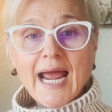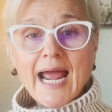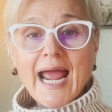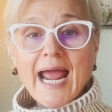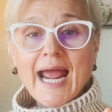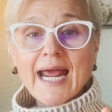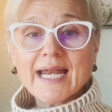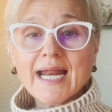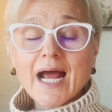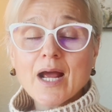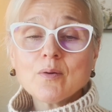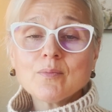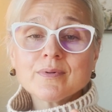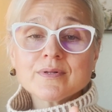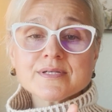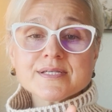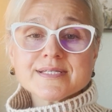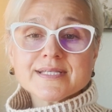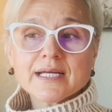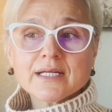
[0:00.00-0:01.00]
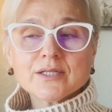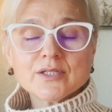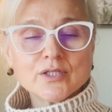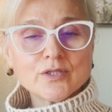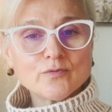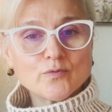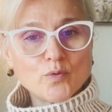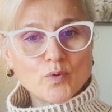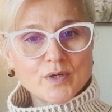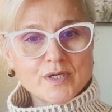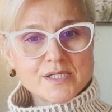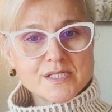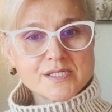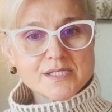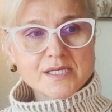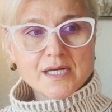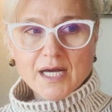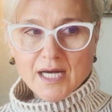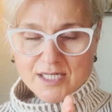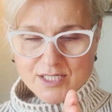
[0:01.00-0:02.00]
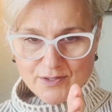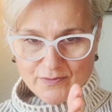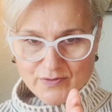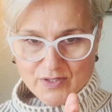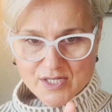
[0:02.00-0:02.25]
And I will send invoice as of